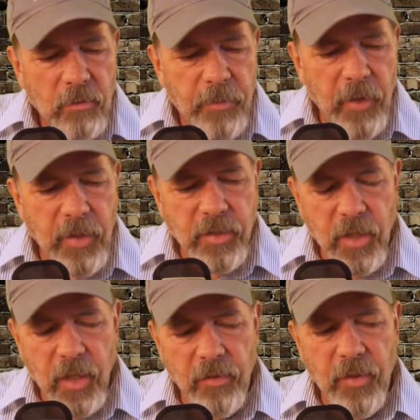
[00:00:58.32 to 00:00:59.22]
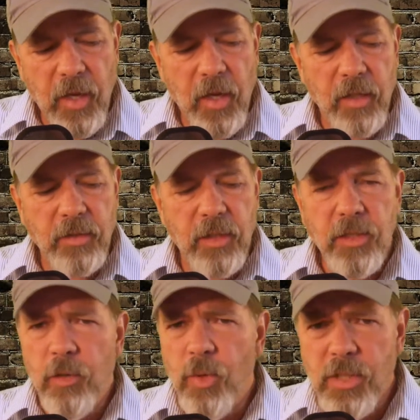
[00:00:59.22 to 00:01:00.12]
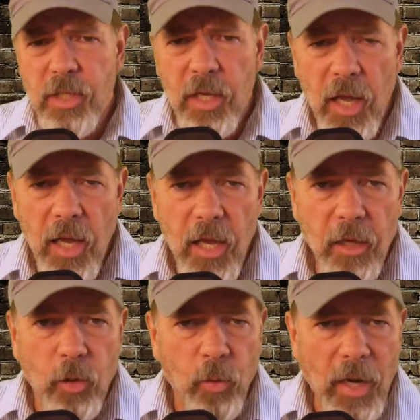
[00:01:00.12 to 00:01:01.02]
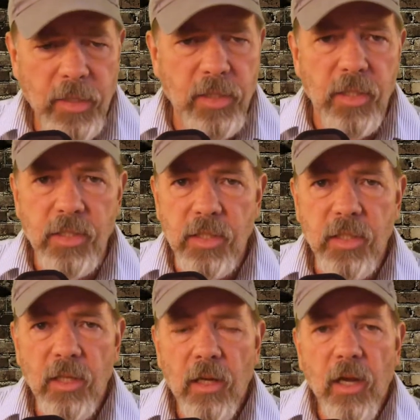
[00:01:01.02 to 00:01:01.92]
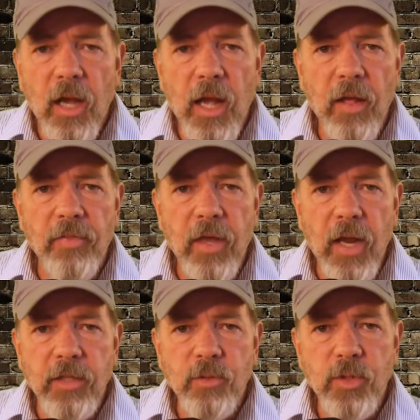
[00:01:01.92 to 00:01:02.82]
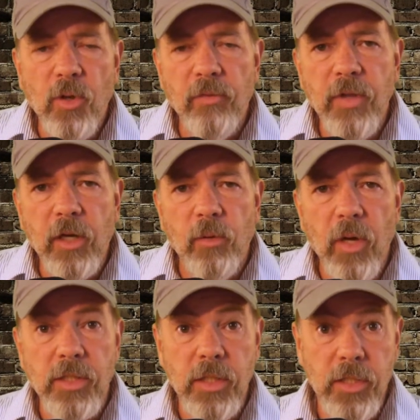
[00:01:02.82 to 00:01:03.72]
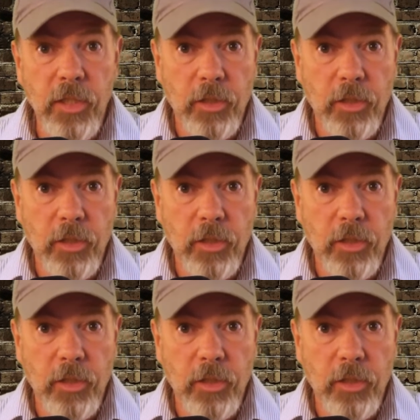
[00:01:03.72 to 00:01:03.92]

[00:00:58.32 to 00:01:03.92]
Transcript: Perry said that she was in a crisis and that as a result of that crisis, she